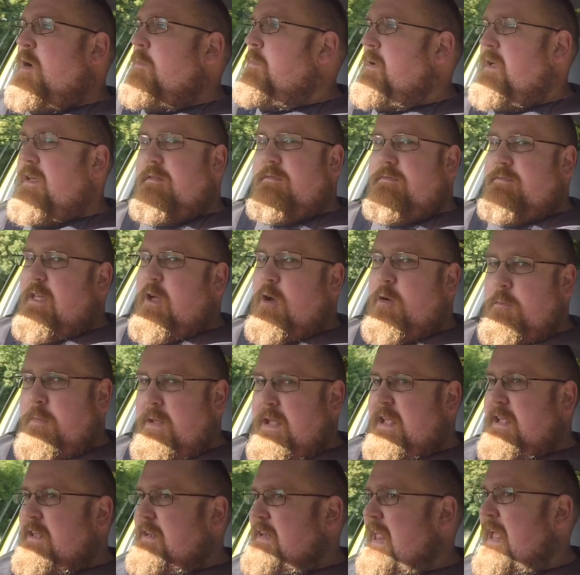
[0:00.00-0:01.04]
but they'll
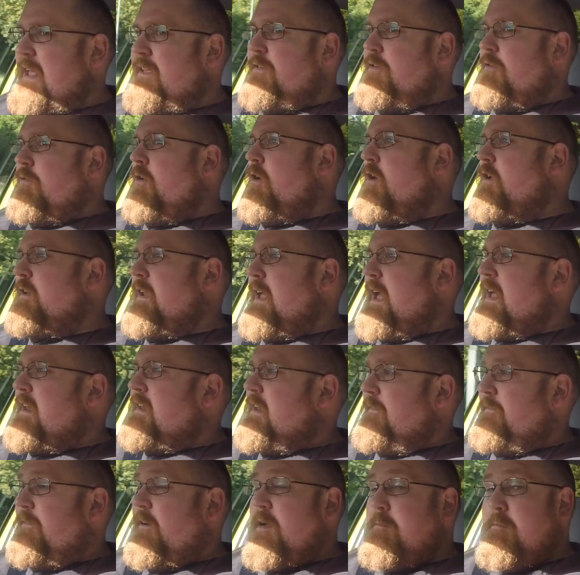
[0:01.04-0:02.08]
be later on, and
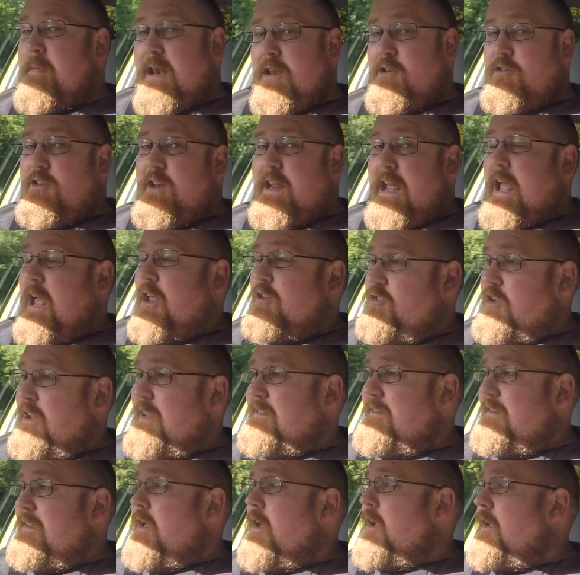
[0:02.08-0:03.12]
if I manage to get a
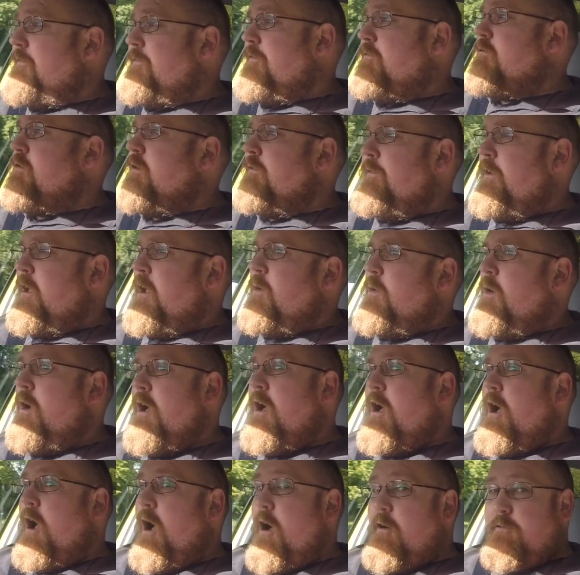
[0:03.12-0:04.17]
GTI for review,
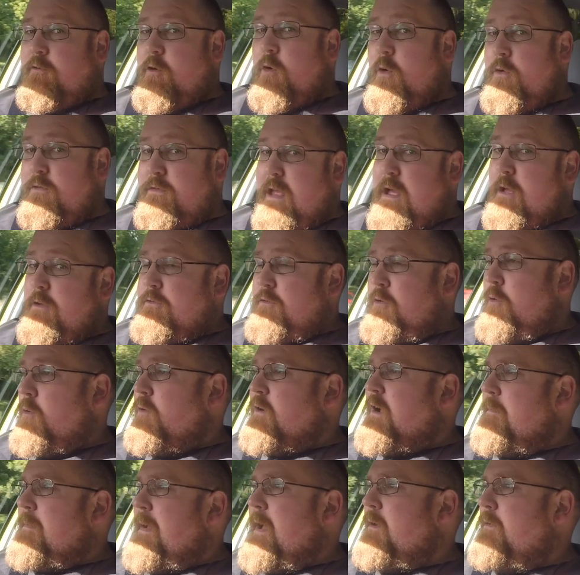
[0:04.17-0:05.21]
of course I'll talk
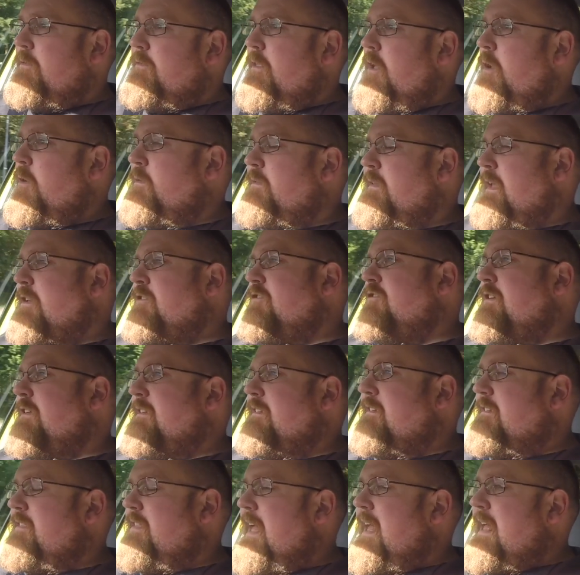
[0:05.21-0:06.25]
about those
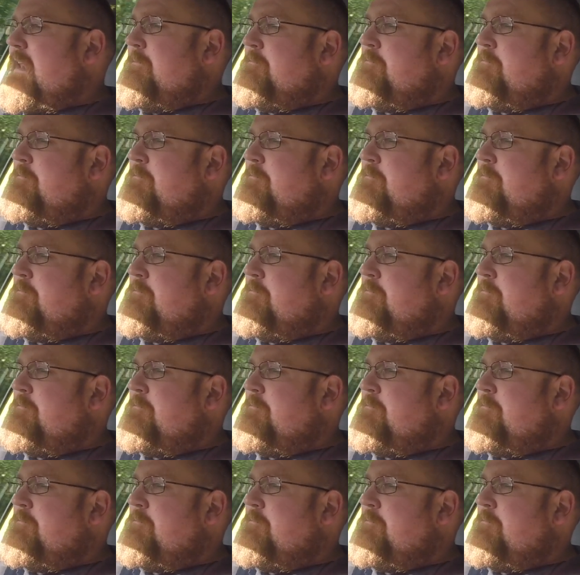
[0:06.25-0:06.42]
engines then.